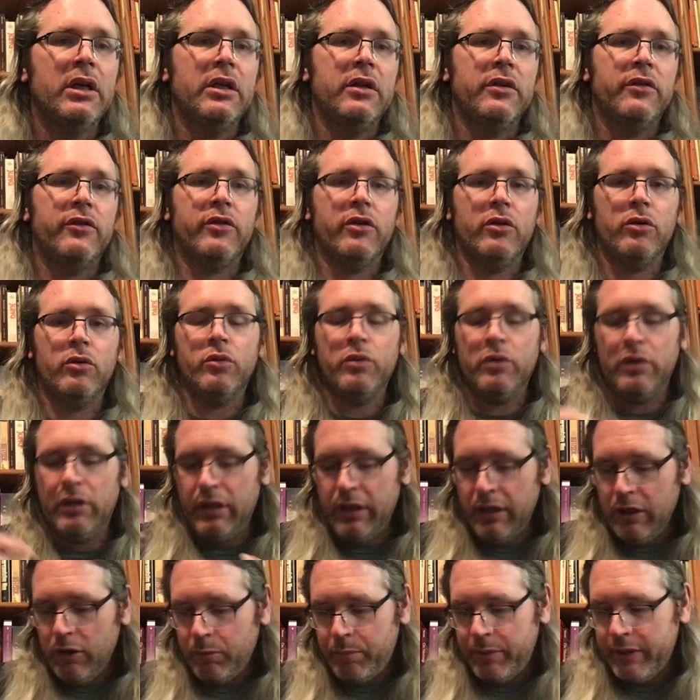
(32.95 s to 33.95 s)
So
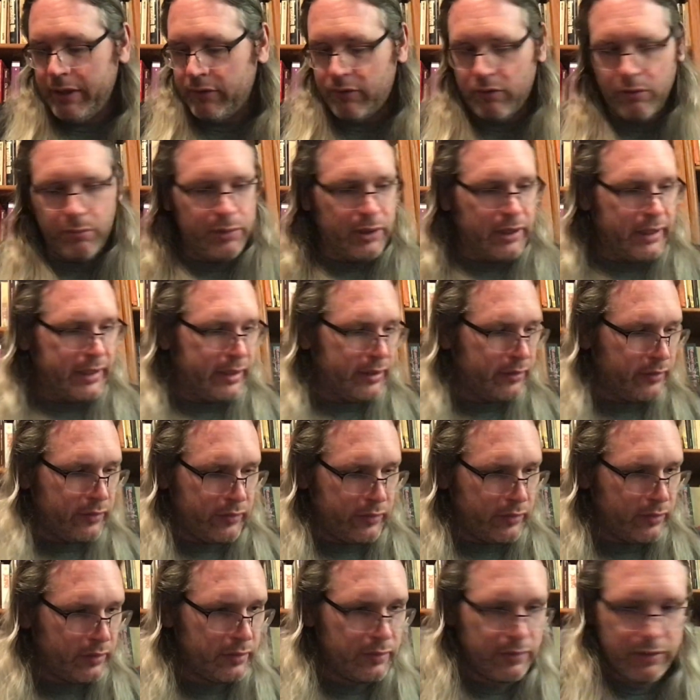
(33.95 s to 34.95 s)
NeoPixel
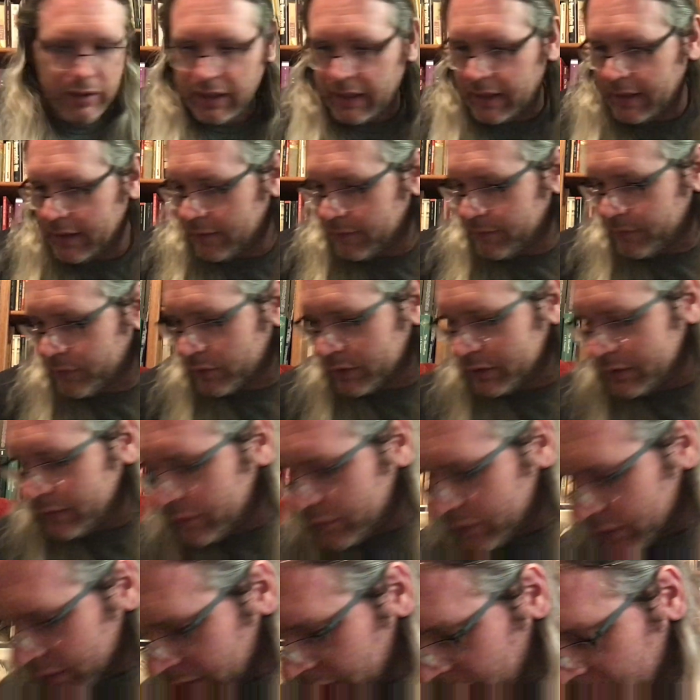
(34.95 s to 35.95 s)
blades, uh, for
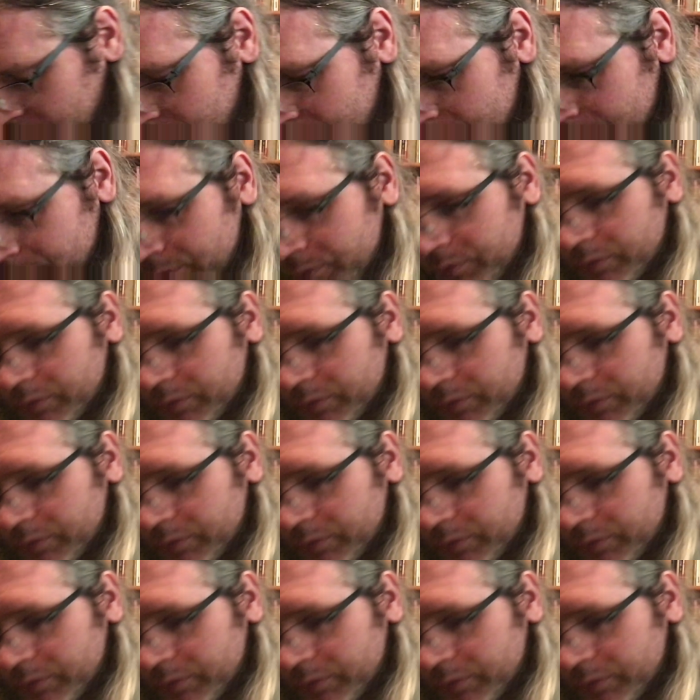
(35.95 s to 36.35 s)
instance,